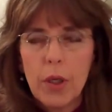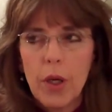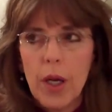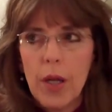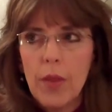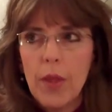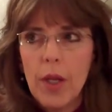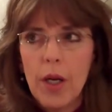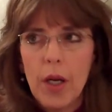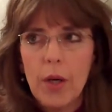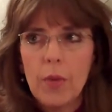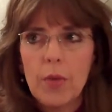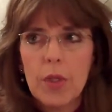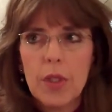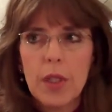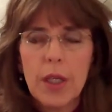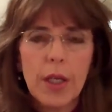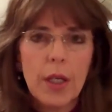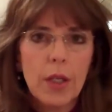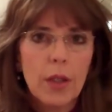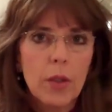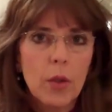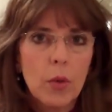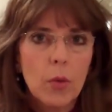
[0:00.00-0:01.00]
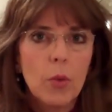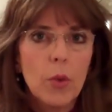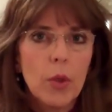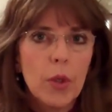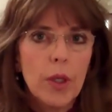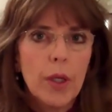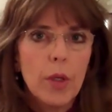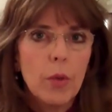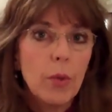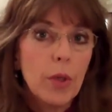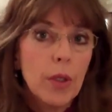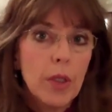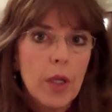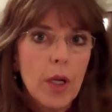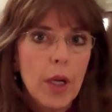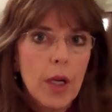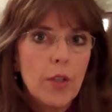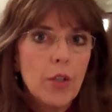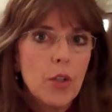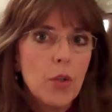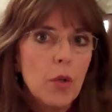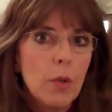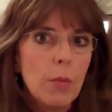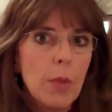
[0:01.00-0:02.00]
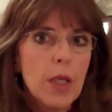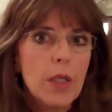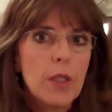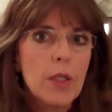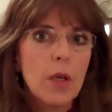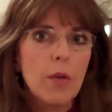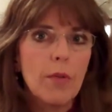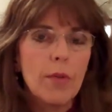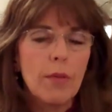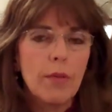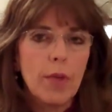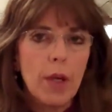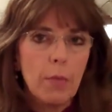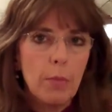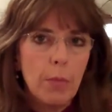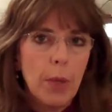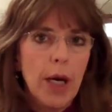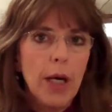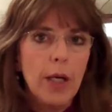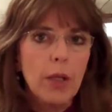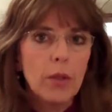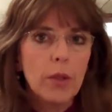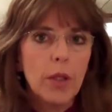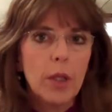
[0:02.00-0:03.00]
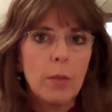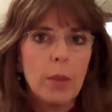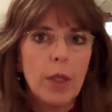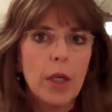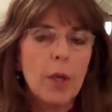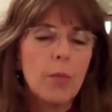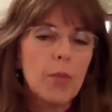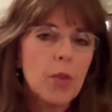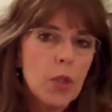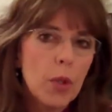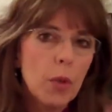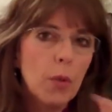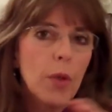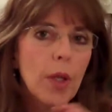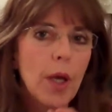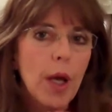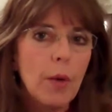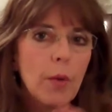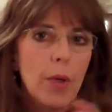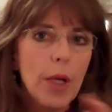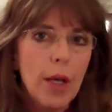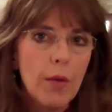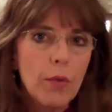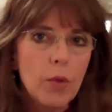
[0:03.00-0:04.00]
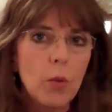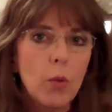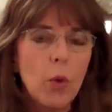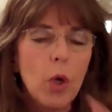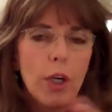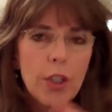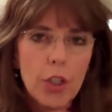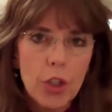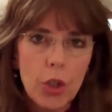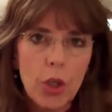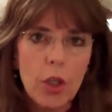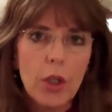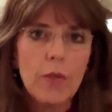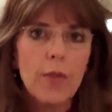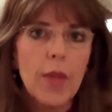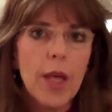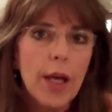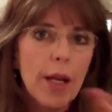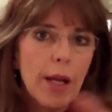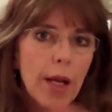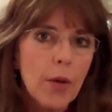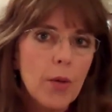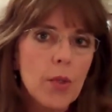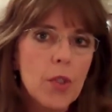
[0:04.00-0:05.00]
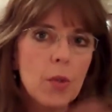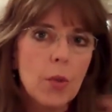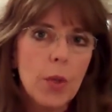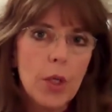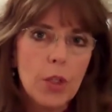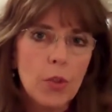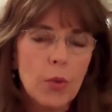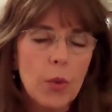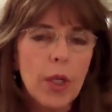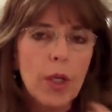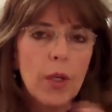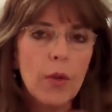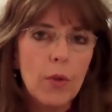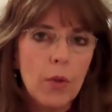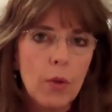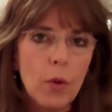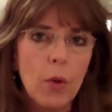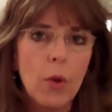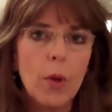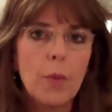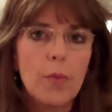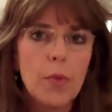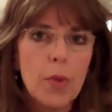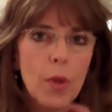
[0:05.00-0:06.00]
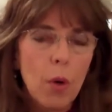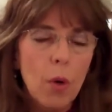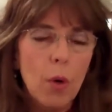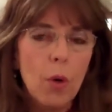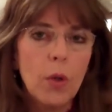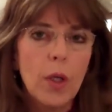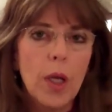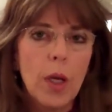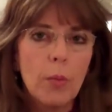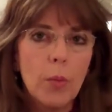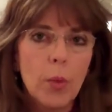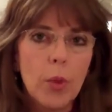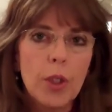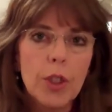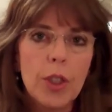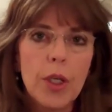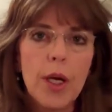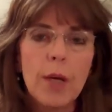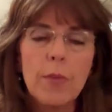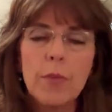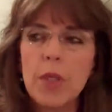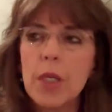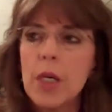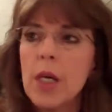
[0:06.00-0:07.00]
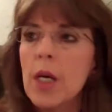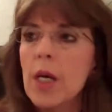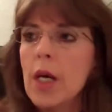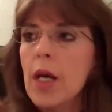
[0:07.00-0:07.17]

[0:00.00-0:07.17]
And then I was like a little worried, what did I do to myself? I've got bile coming up, so I would have to wash all of that out, so I drink and throw up a whole lot more times.